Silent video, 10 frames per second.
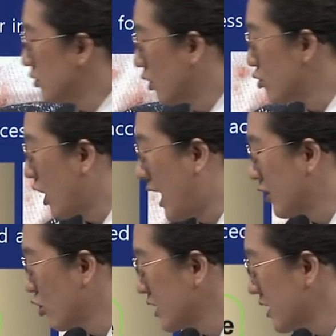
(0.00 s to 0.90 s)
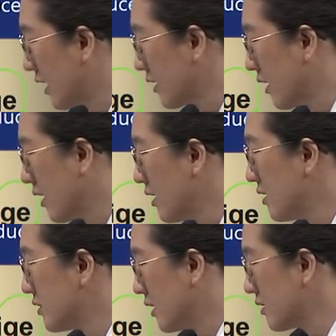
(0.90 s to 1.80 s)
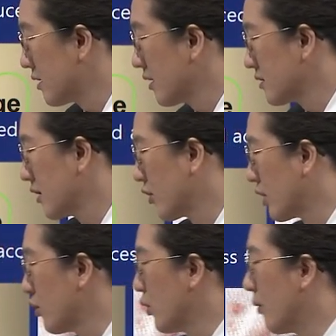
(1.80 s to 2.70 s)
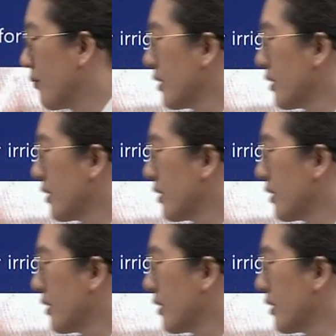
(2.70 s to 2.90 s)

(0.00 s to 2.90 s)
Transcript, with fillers: We need to prevent excessive force from being